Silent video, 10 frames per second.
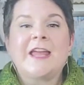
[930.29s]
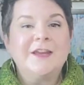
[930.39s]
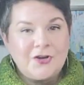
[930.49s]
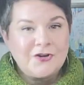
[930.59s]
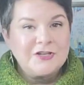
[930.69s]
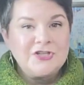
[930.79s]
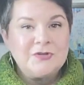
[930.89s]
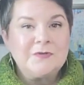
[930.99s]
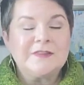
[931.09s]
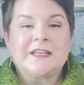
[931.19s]
I encourage
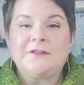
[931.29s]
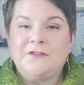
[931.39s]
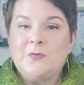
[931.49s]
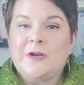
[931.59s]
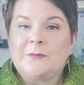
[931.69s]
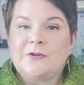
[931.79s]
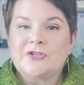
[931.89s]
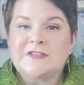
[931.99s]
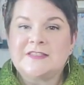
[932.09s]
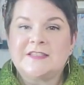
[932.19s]
you that if you want to
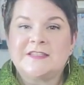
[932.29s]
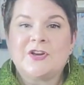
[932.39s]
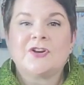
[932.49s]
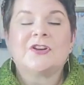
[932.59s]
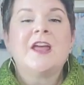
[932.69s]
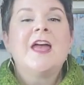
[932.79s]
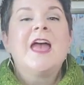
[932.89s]
purchase this yarn,